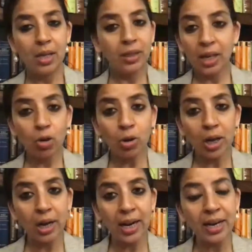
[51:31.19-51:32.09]
They don't
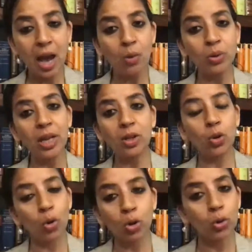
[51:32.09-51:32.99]
lay down that,
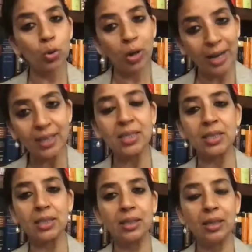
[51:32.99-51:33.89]
no, you do like
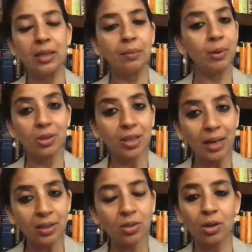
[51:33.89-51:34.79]
this, because
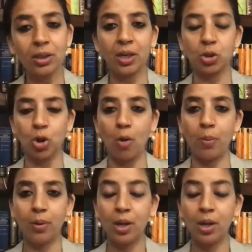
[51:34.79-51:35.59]
that is not their job.